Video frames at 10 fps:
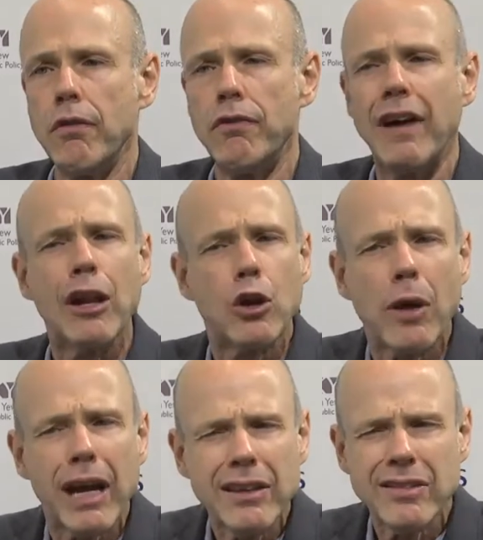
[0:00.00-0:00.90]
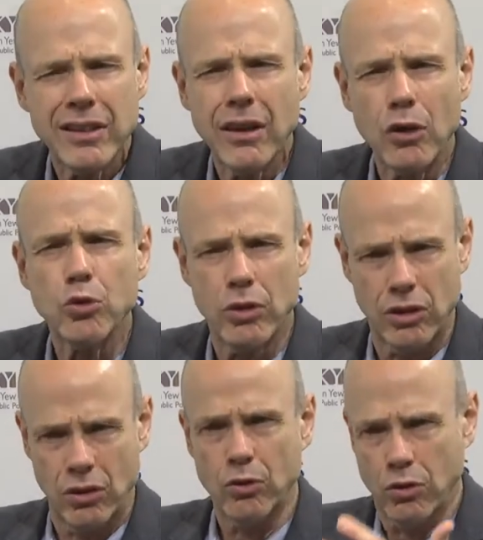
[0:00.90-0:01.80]
valorize to
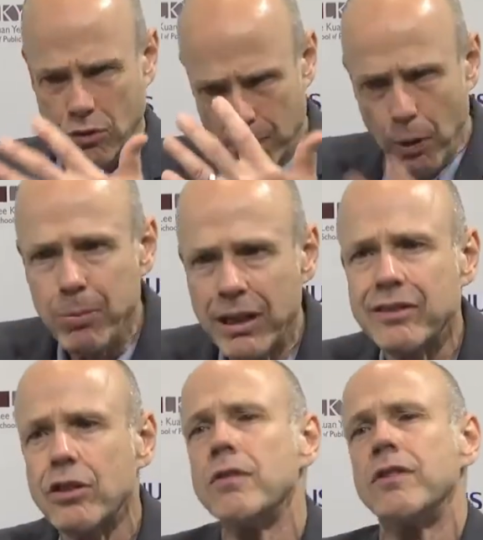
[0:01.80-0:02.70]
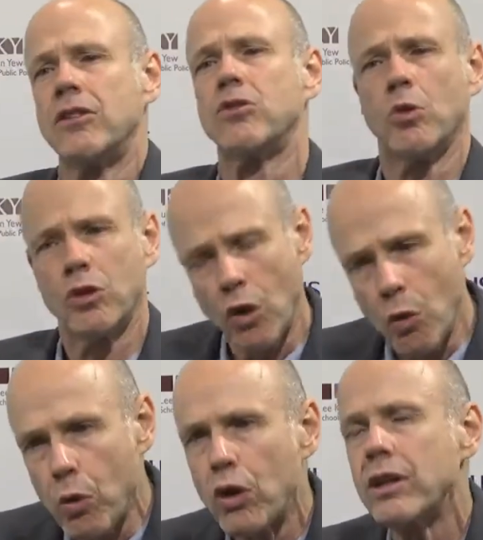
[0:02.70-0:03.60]
the public servants, you know, the
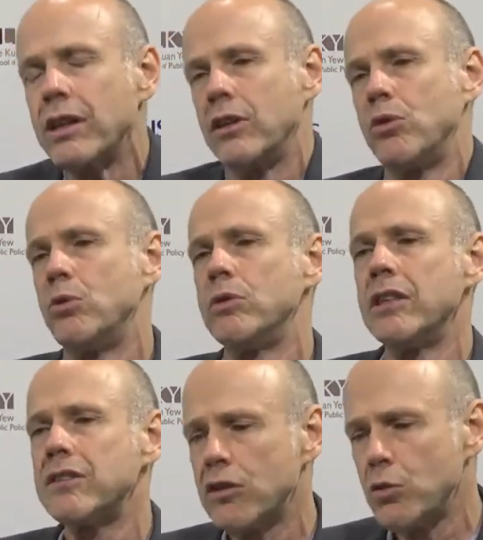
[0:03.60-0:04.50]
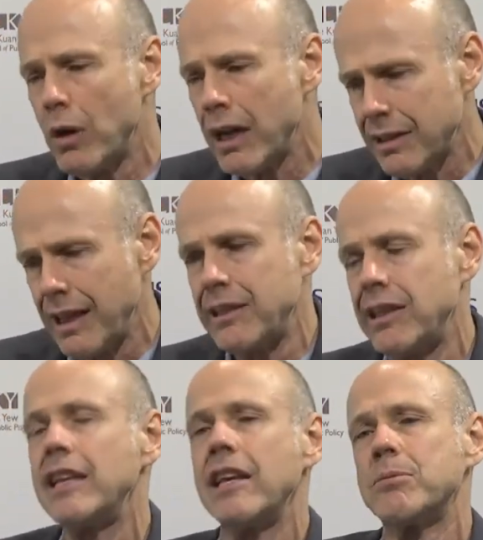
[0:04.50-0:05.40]
work they do. This is what I
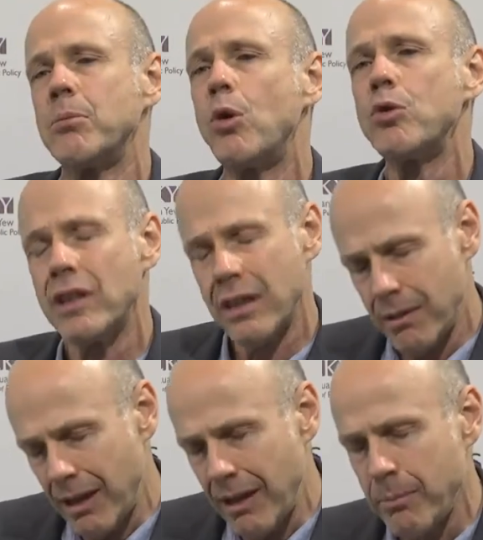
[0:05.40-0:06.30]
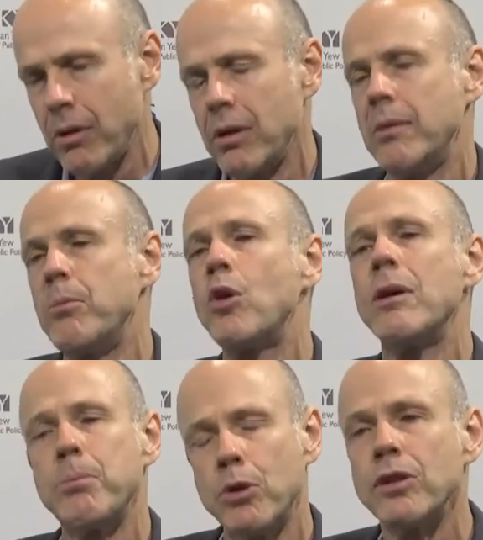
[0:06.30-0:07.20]
think is more
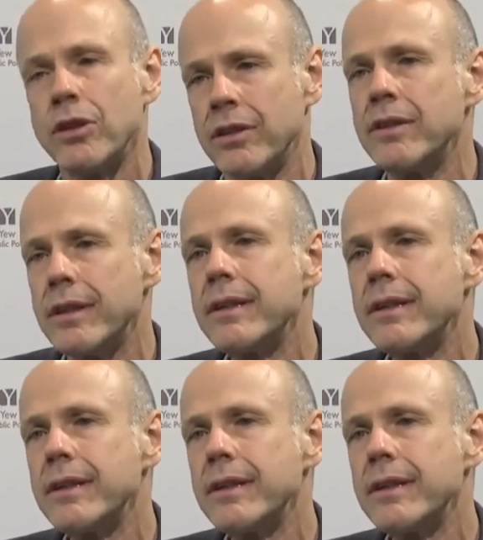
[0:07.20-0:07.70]
important.